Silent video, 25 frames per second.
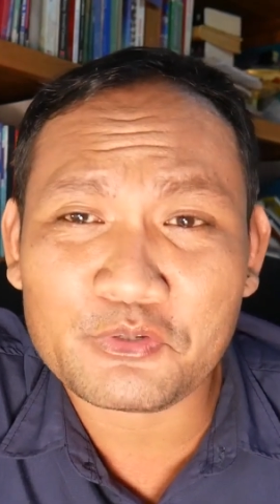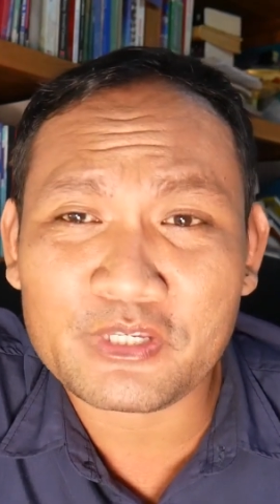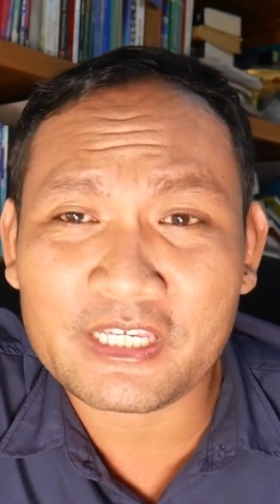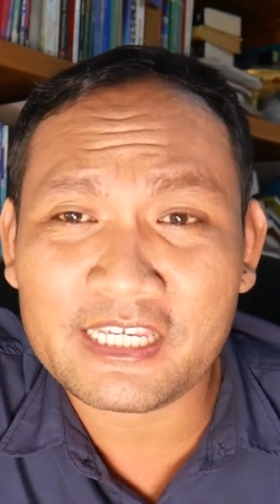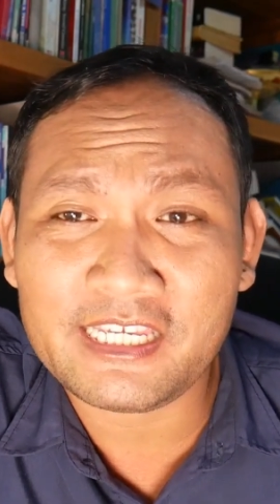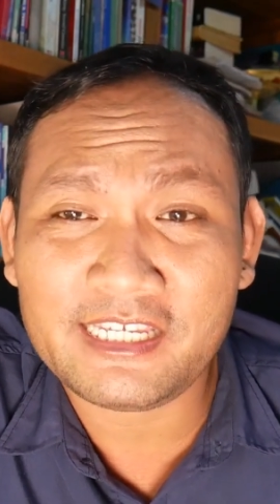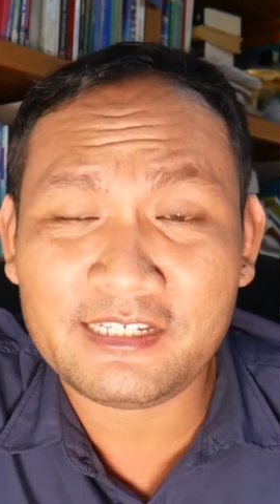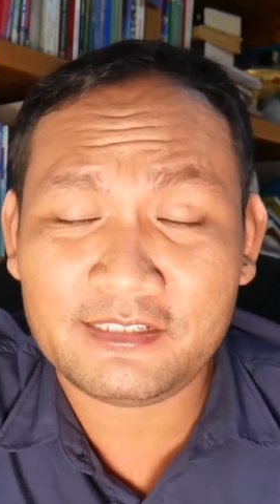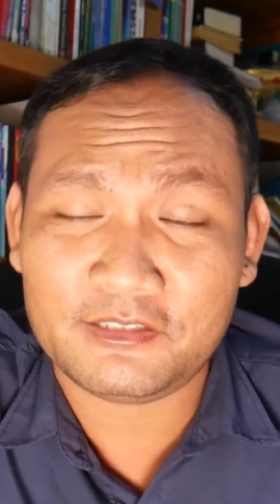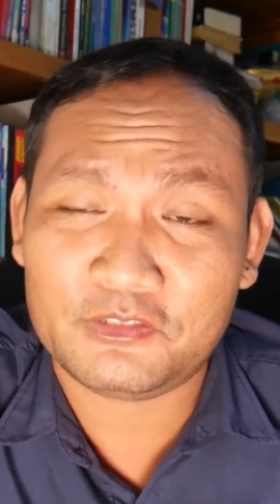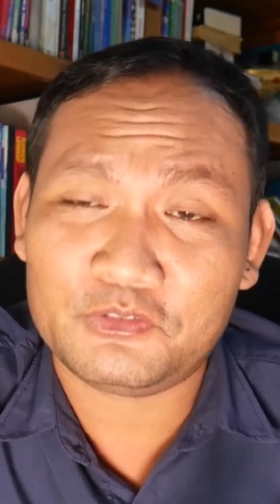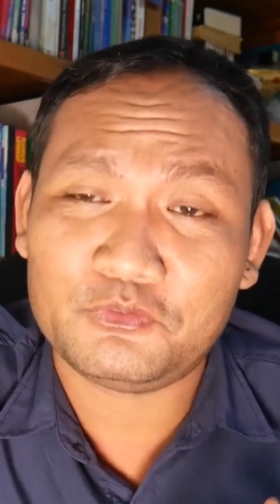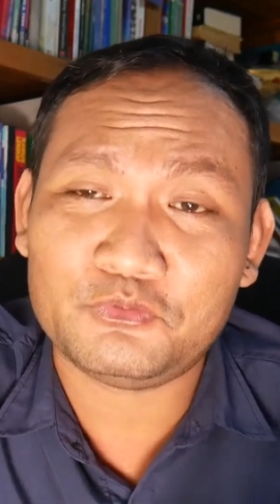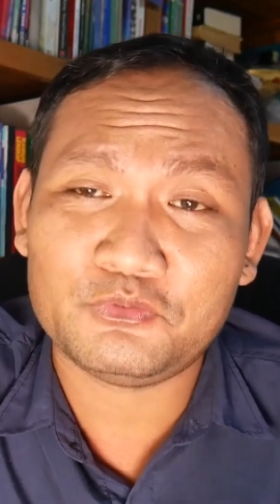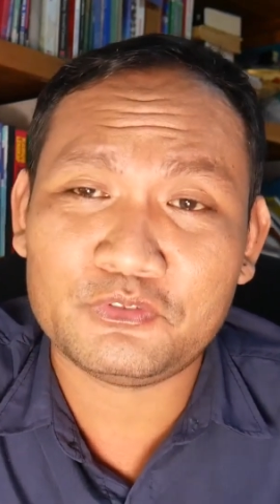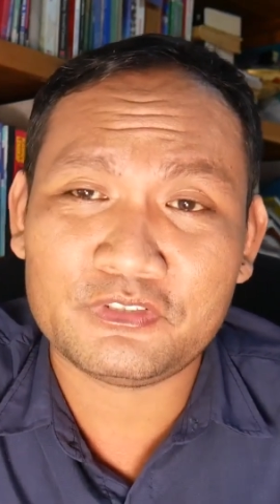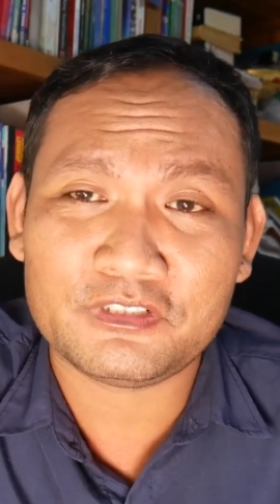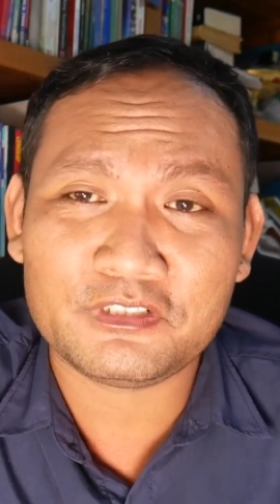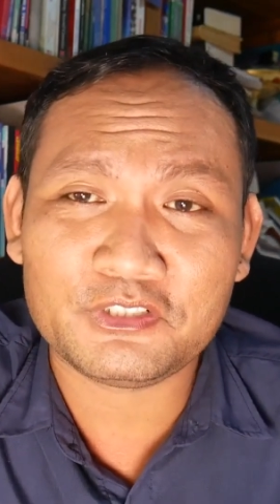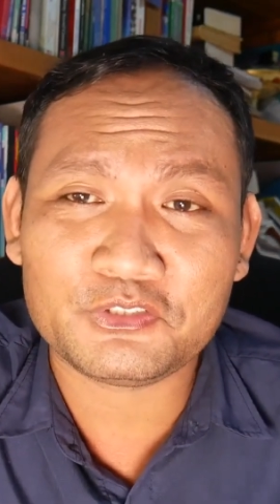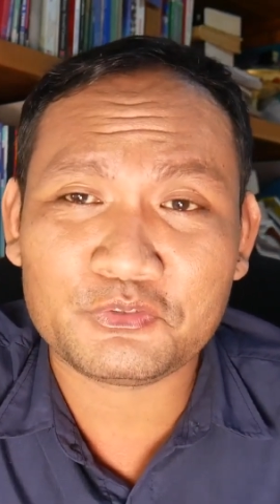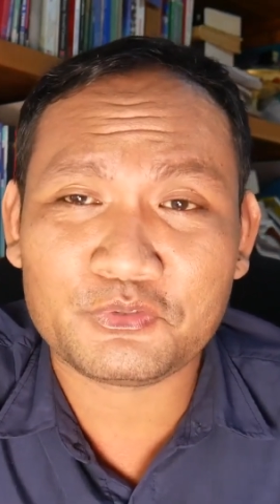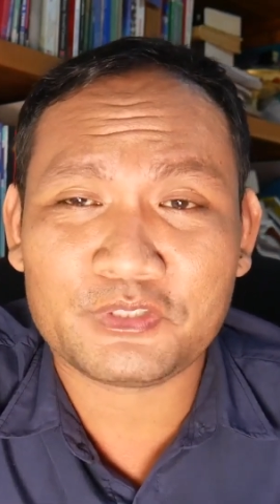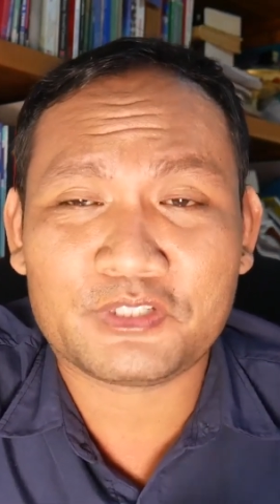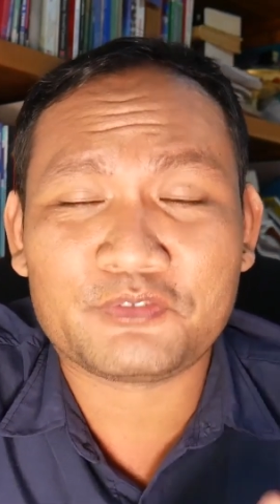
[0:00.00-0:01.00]
We eat
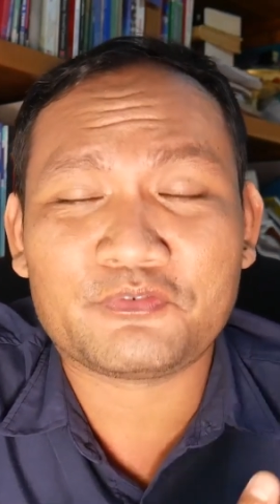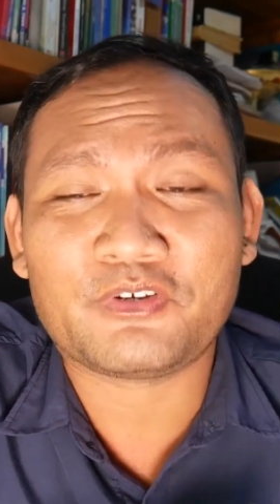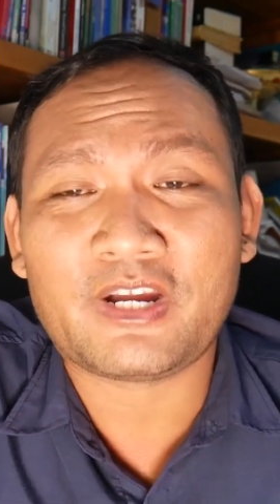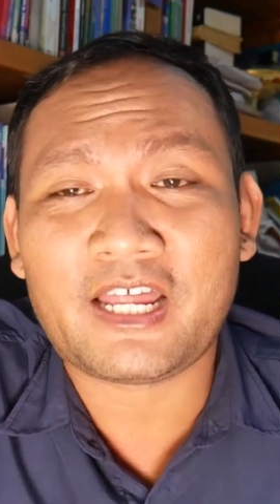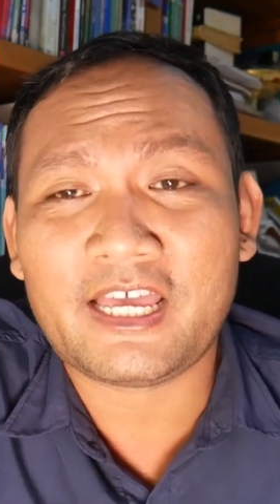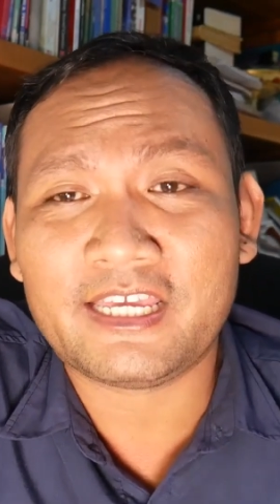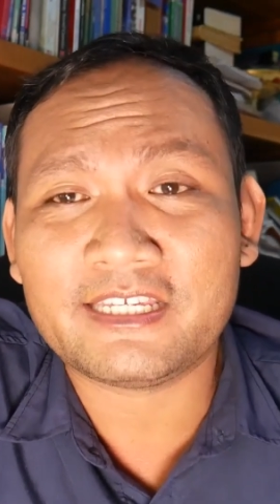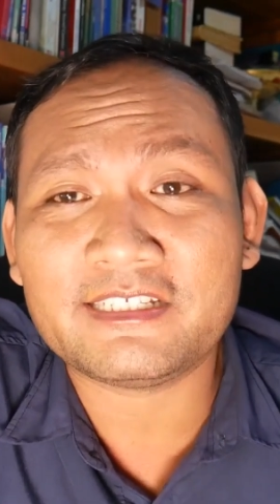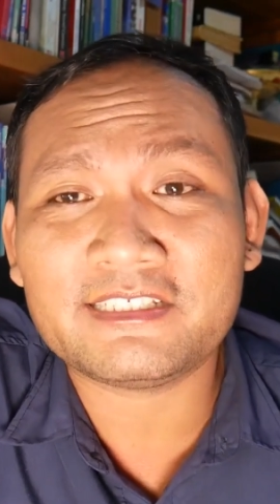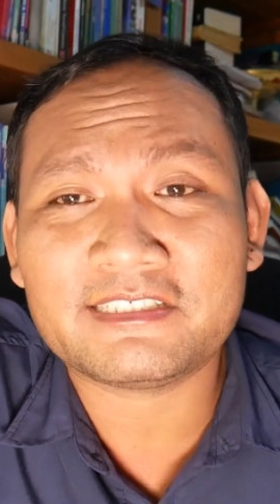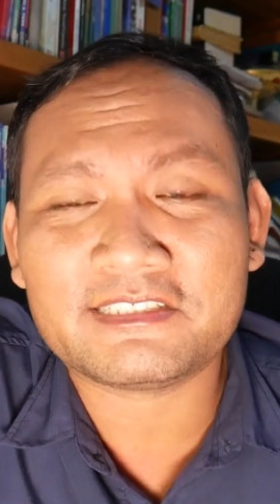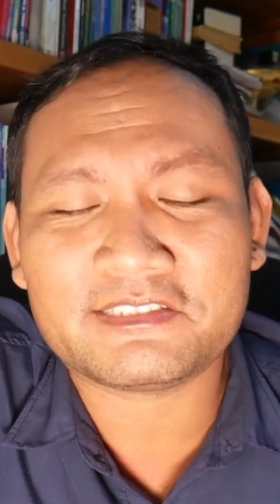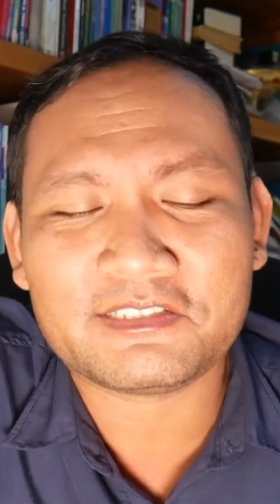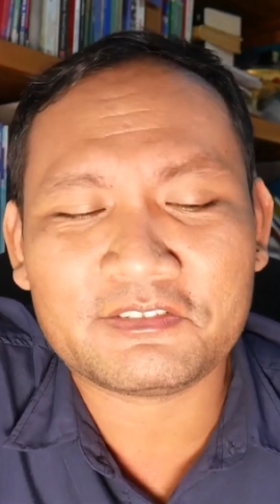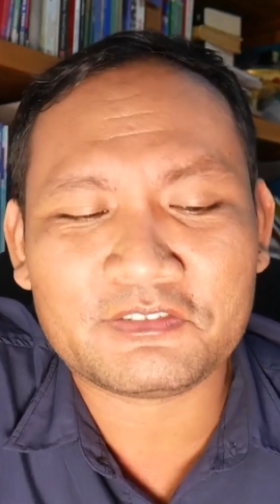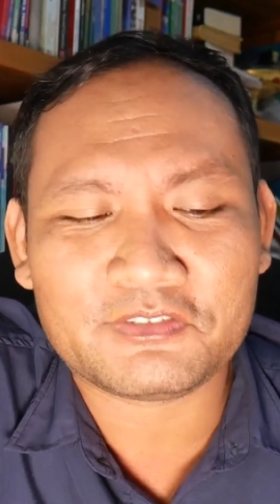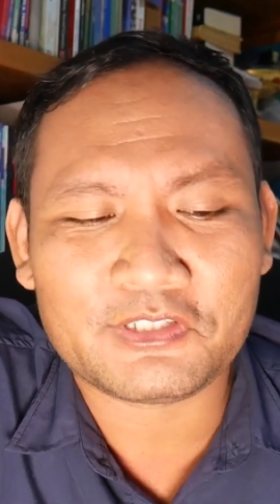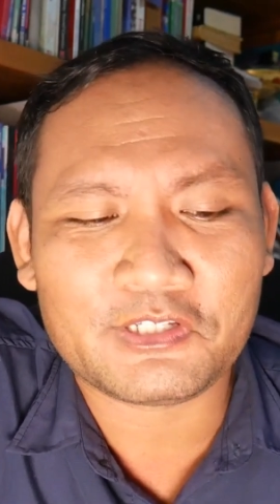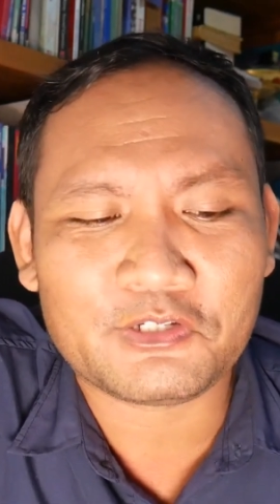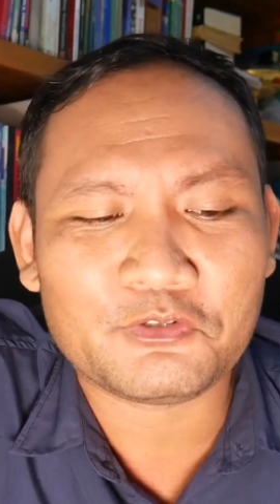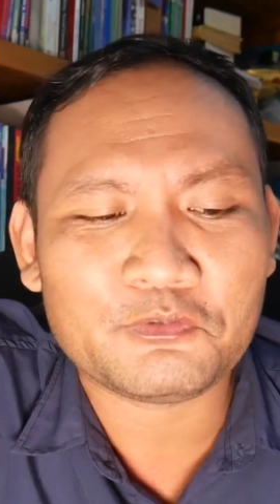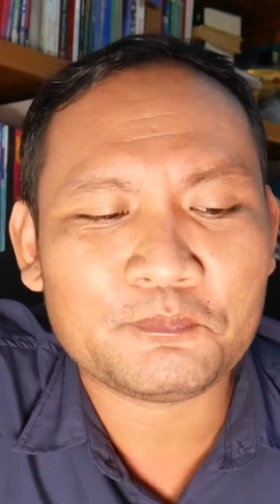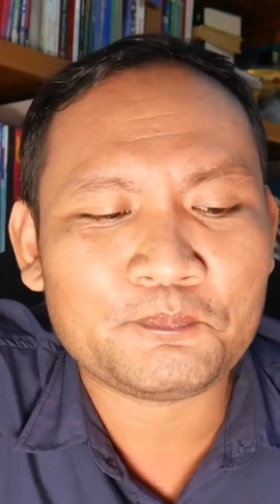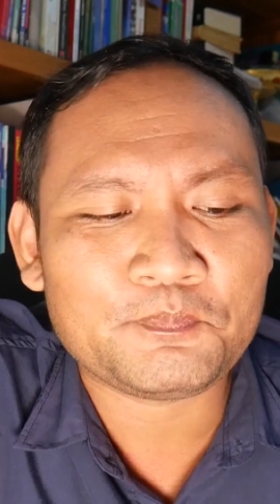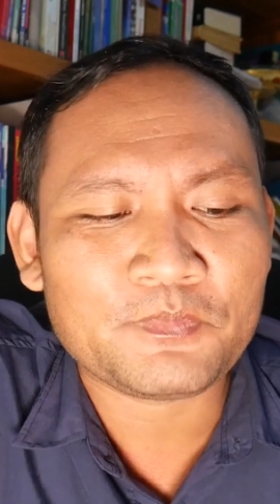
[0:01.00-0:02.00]
noodles with rice,
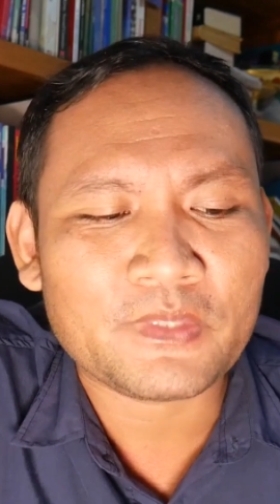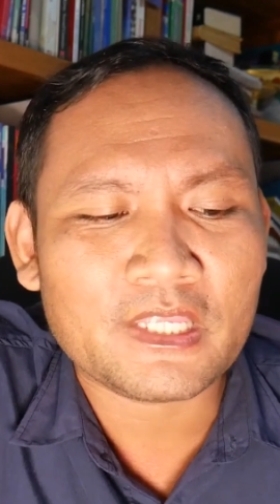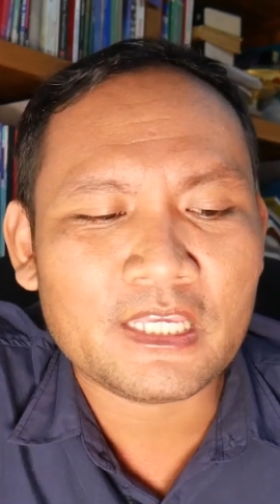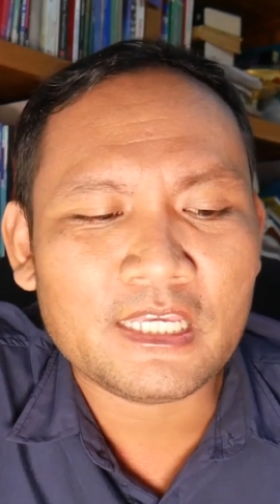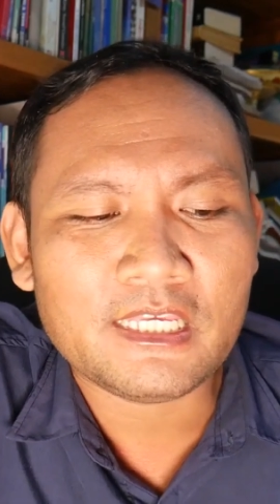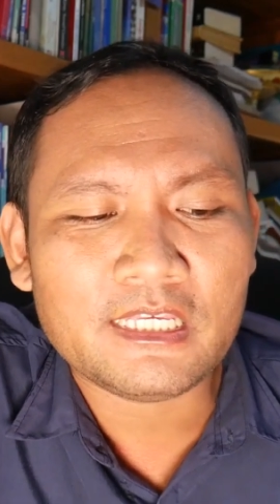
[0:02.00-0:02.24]
so